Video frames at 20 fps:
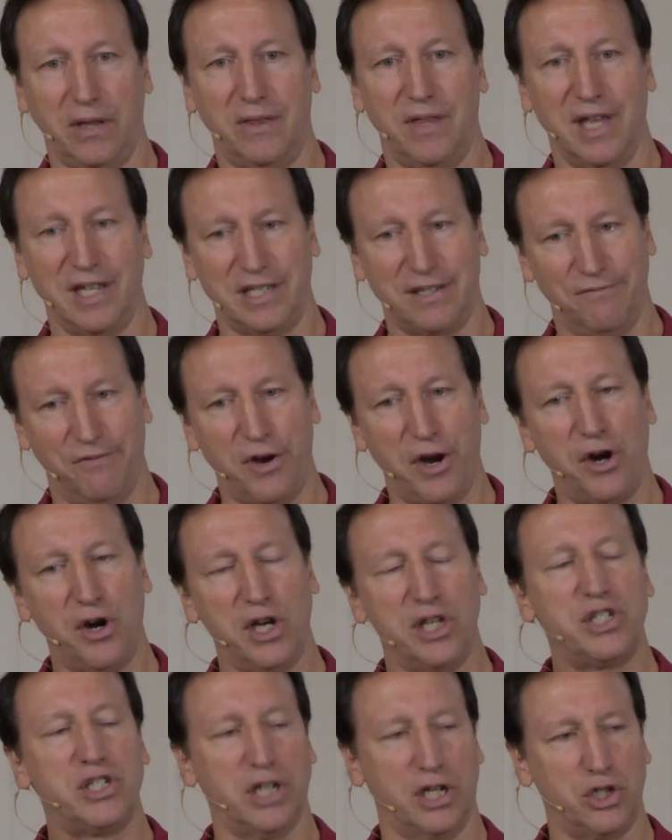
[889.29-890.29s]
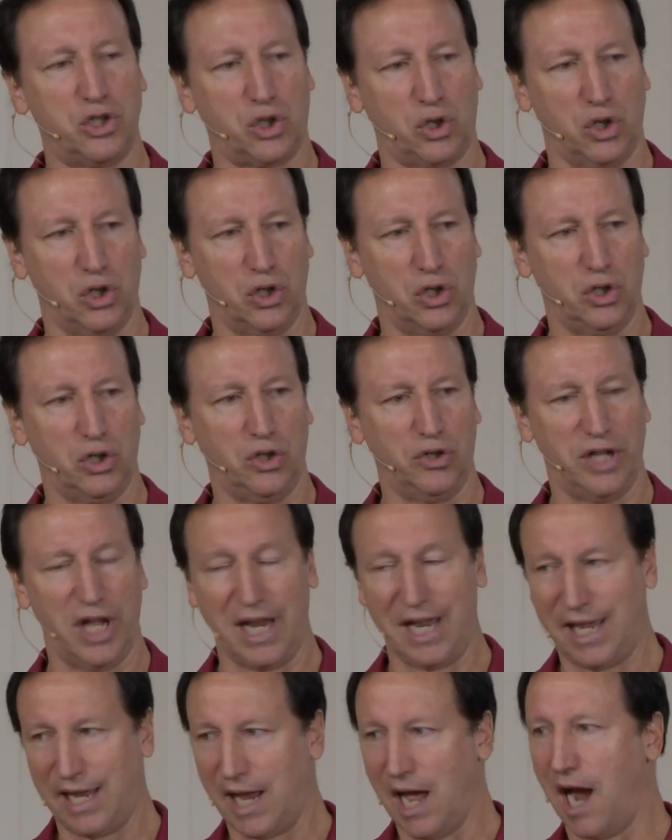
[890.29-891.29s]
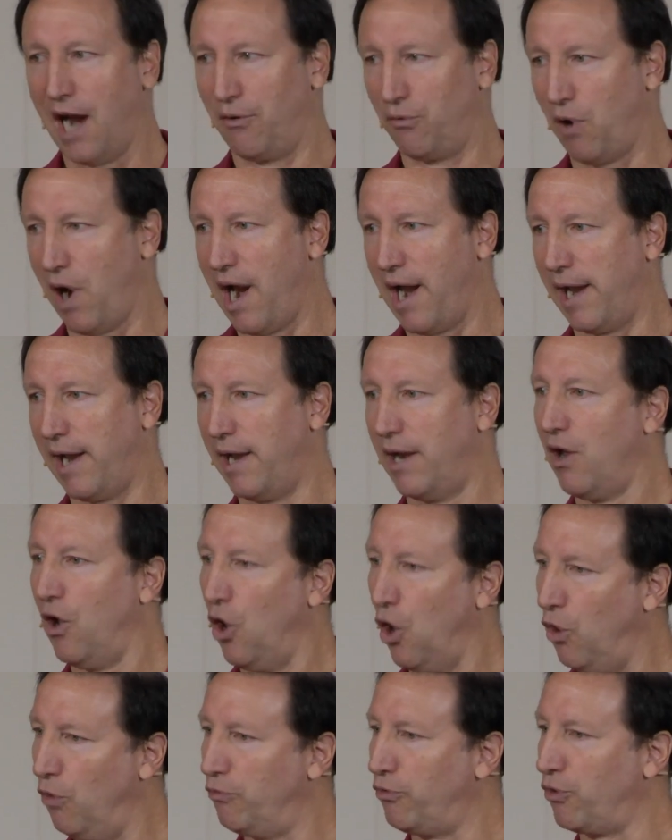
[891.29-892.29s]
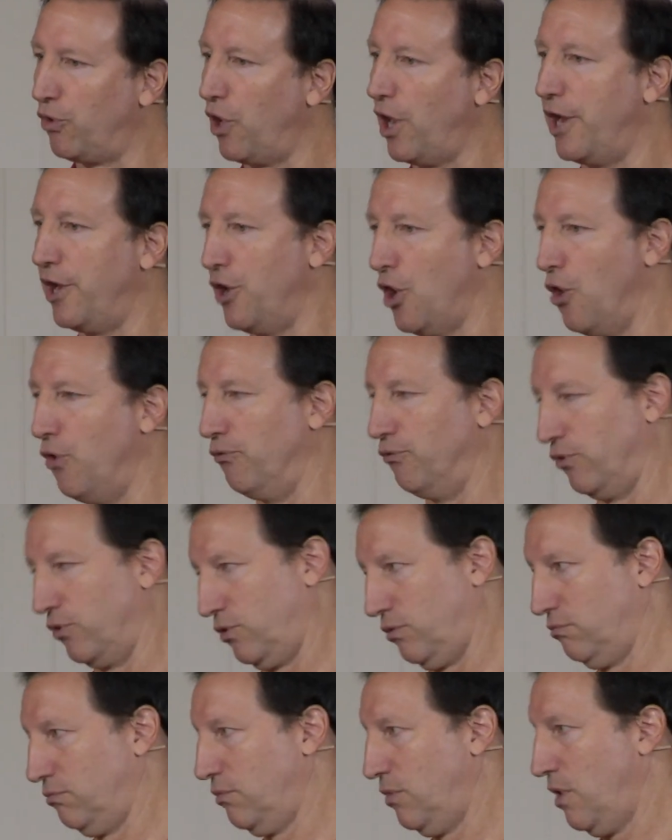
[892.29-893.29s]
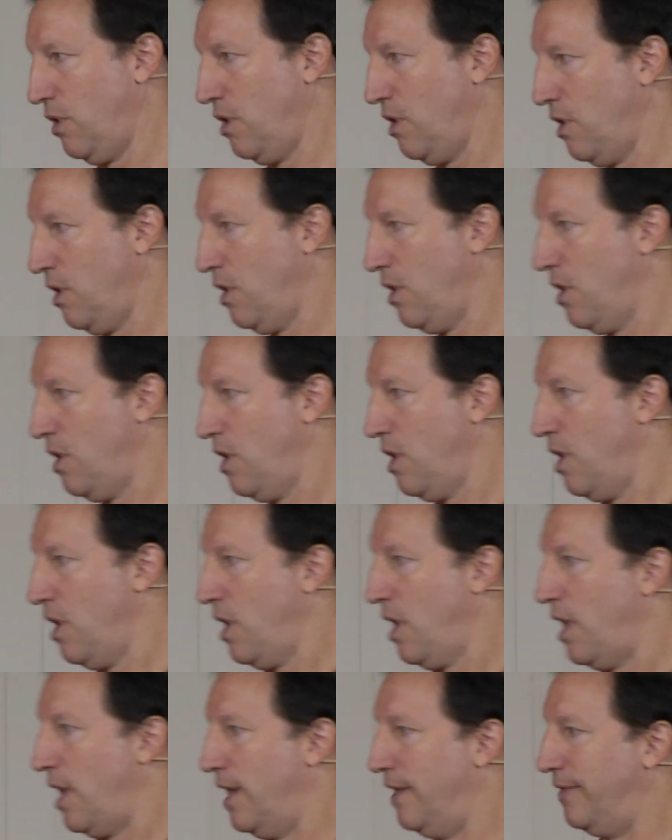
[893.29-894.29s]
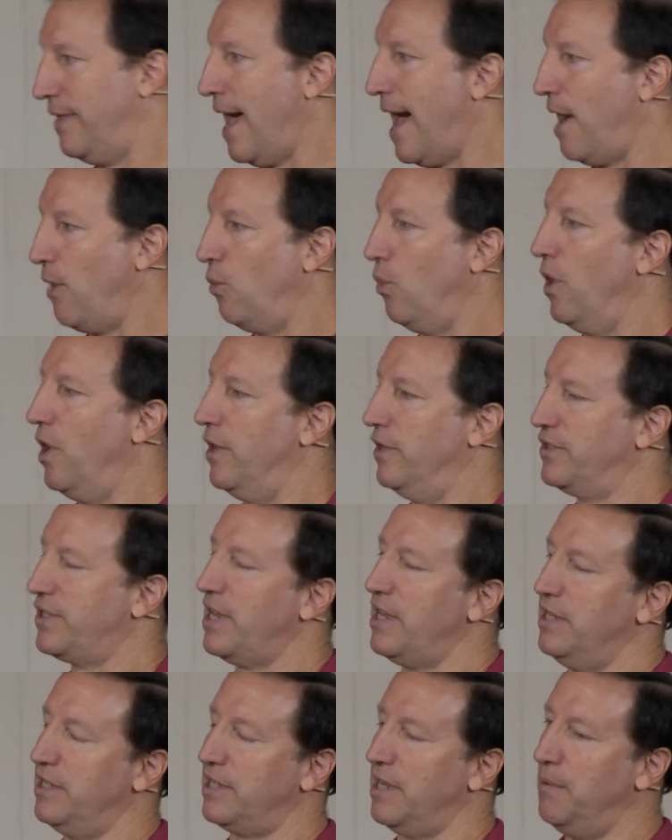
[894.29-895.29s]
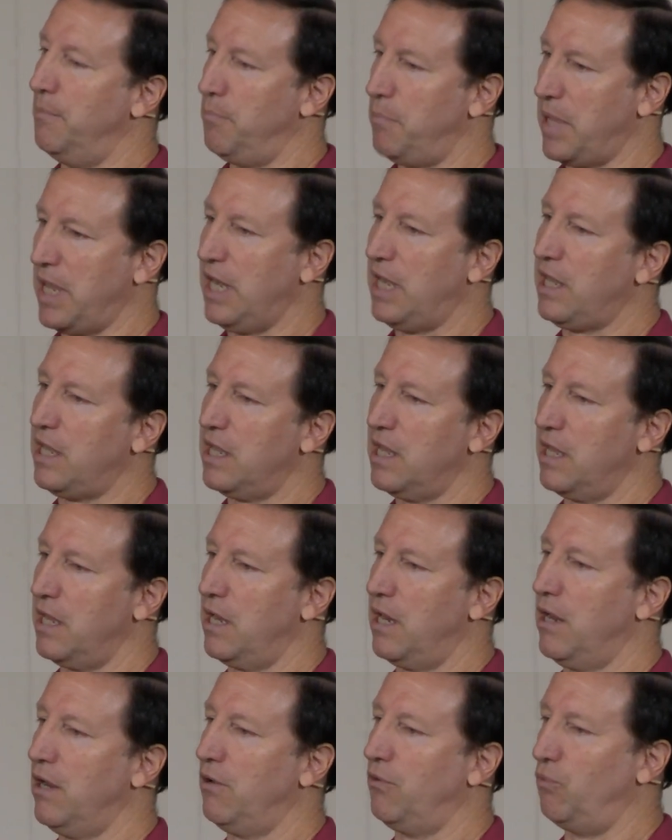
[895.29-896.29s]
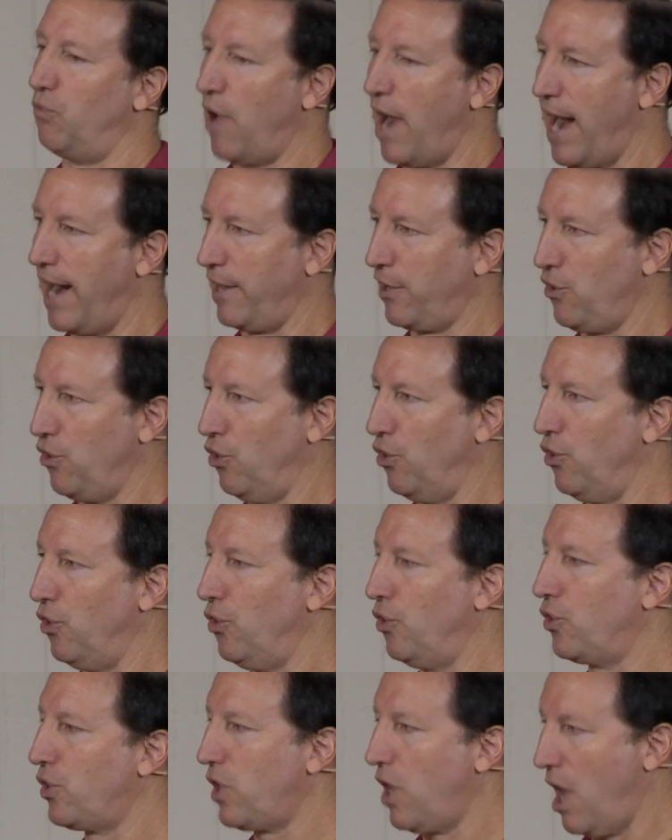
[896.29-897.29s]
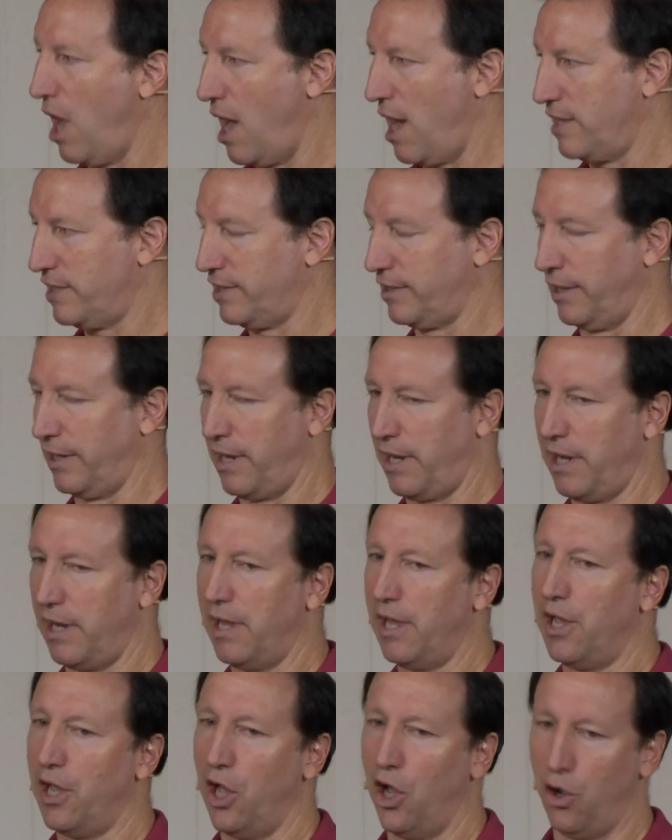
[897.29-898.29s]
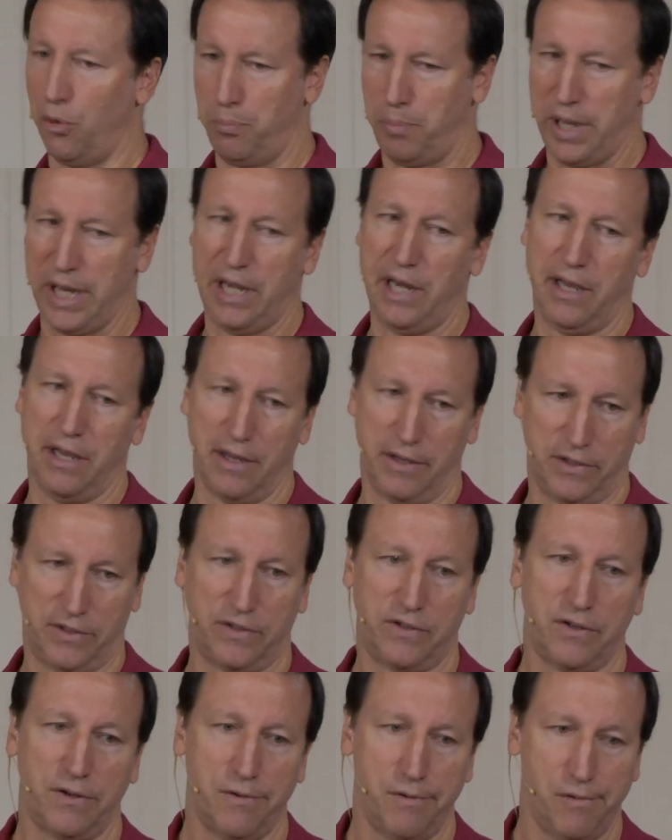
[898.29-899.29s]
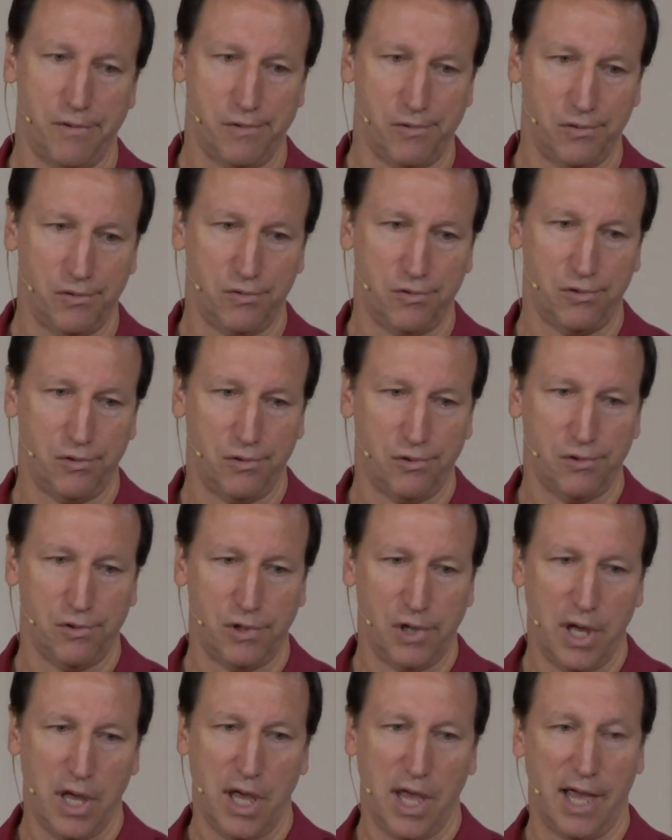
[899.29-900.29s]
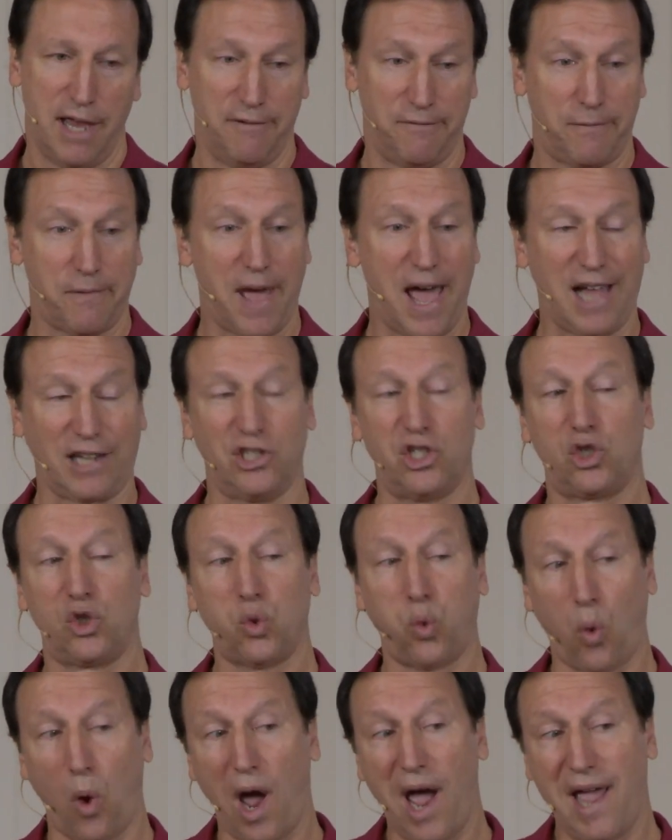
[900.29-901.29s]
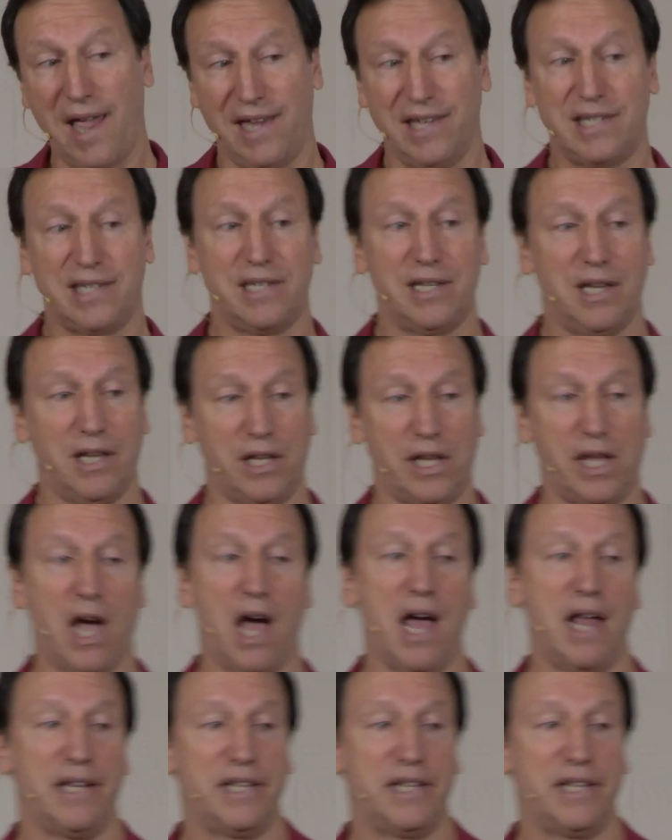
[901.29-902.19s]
that's very central that he got right over and over. And that was his immediate, radical, costly obedience. In fact, twice God